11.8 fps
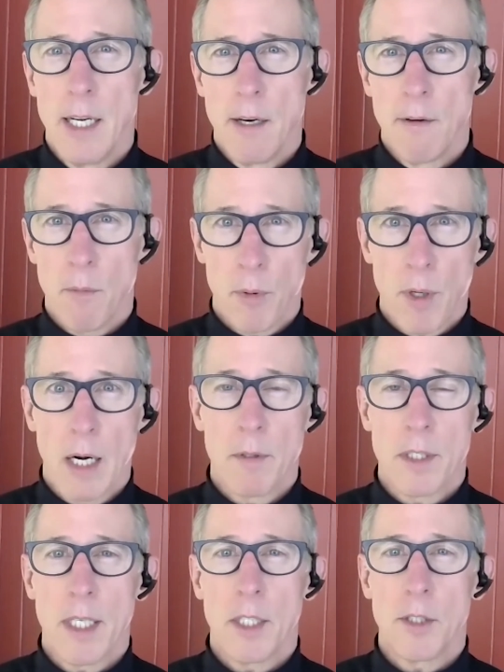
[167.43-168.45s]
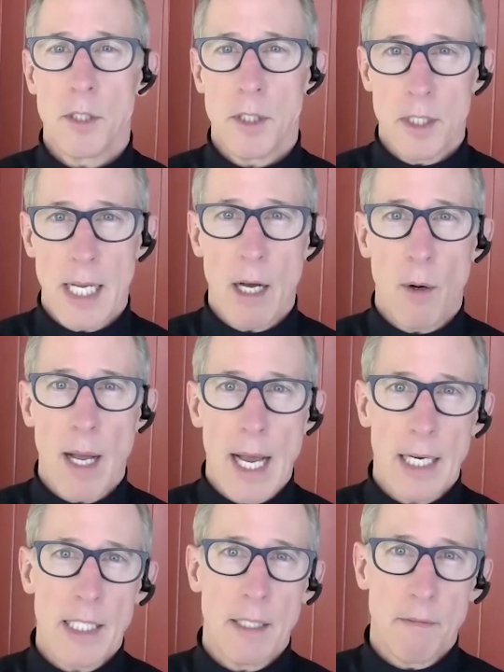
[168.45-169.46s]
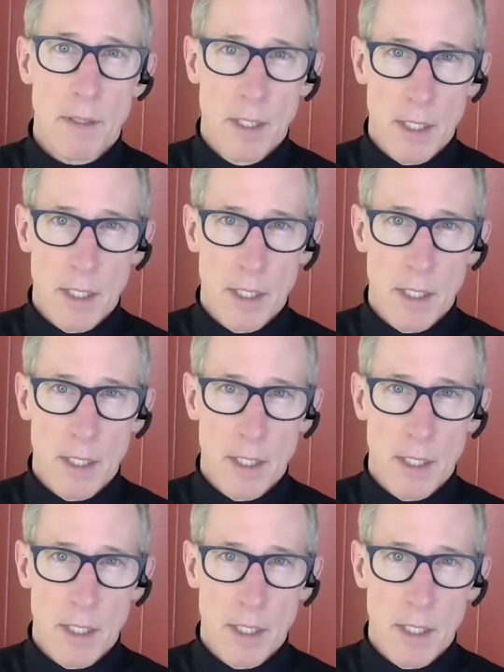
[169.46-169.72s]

from prior recessions is how active